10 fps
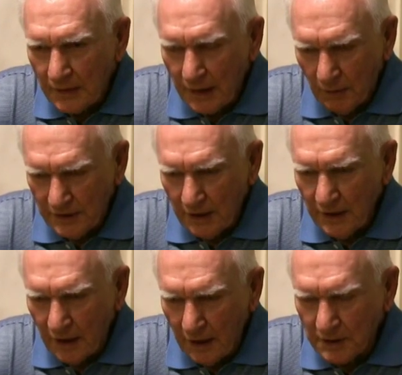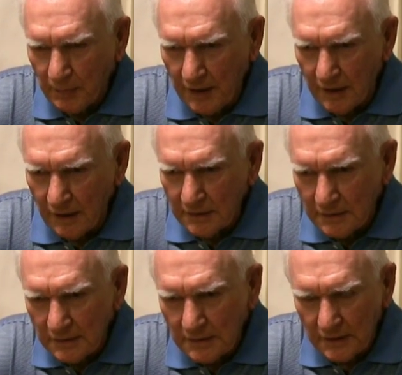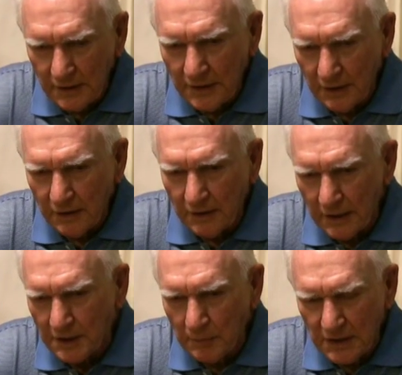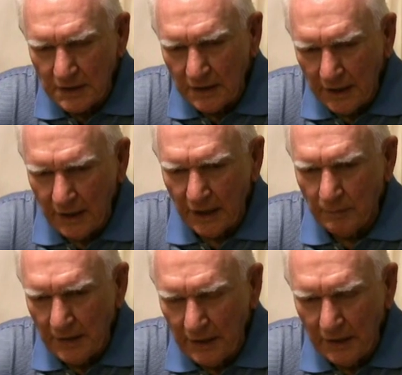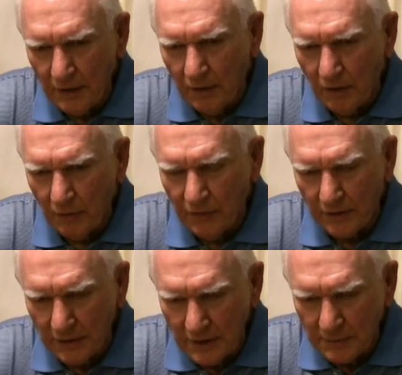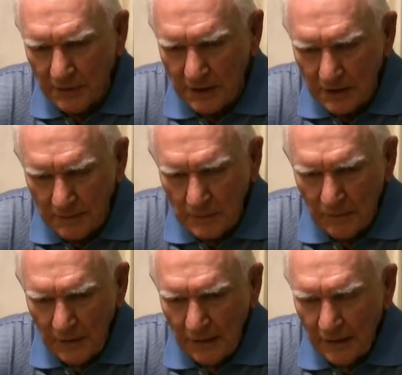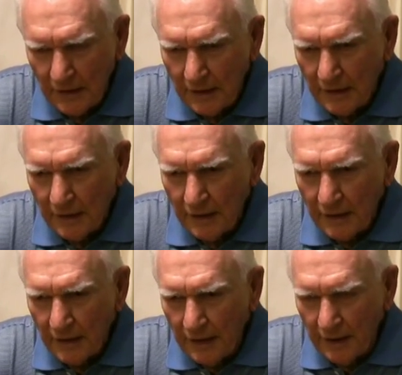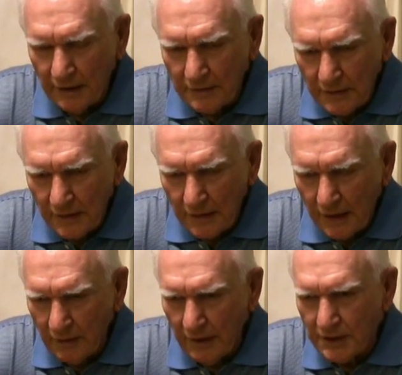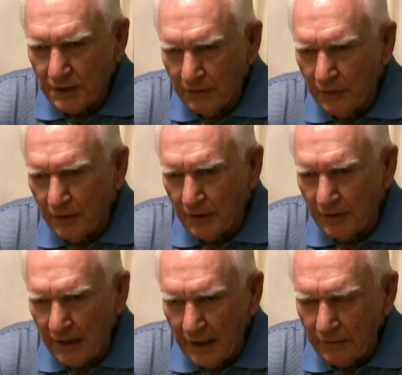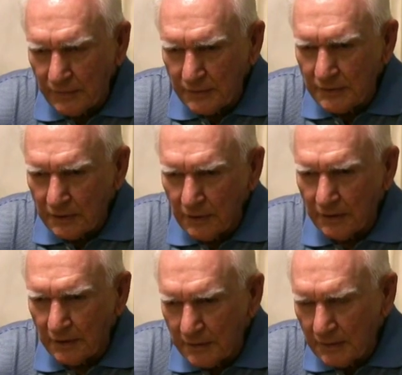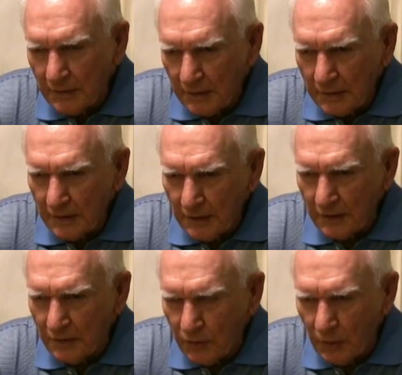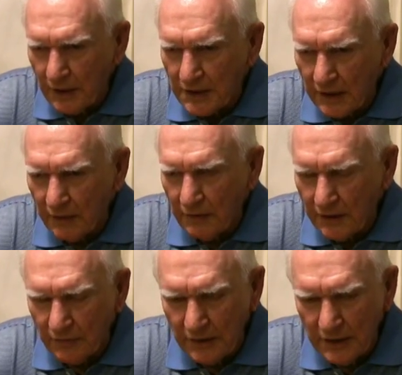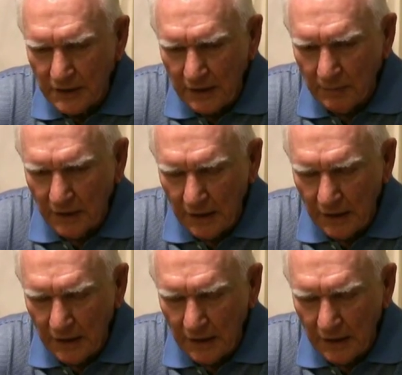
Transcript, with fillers: I was in the hospital until Christmas and they let me go home for Christmas and I registered for the draft on the 27th of December